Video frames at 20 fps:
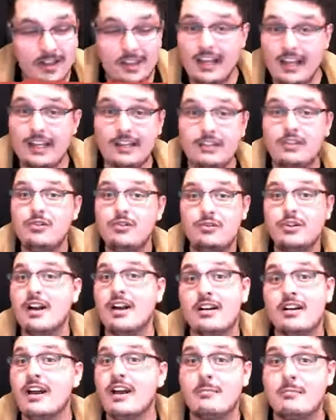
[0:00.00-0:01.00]
And you and I
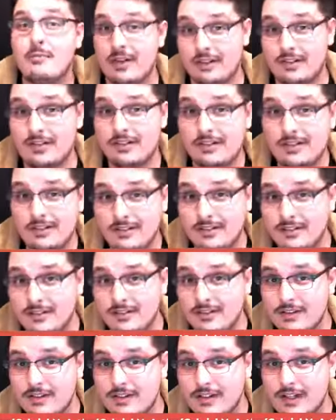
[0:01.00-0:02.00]
are not monks,
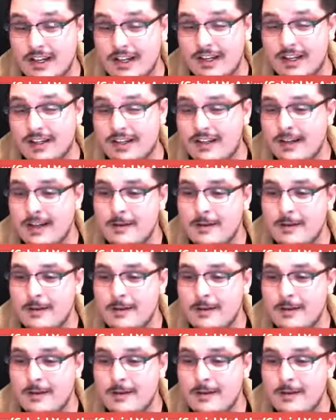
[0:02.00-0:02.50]
okay?